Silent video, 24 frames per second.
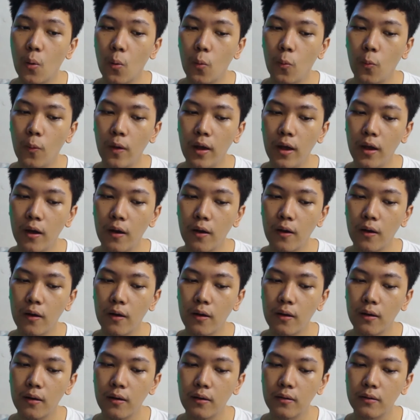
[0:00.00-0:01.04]
where
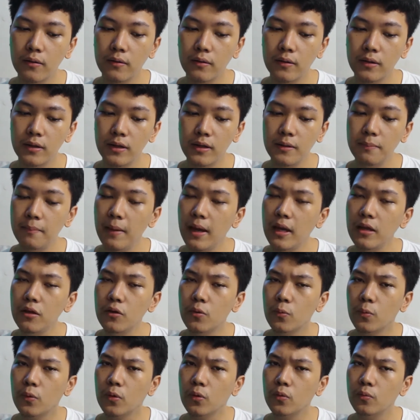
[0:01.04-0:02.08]

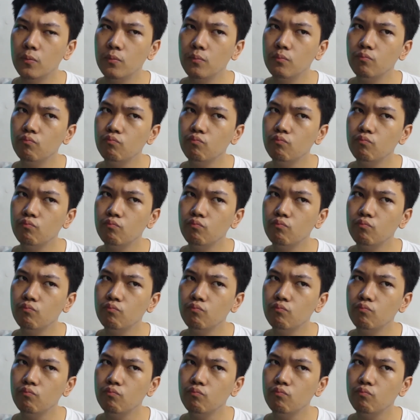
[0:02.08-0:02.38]
Emmanuel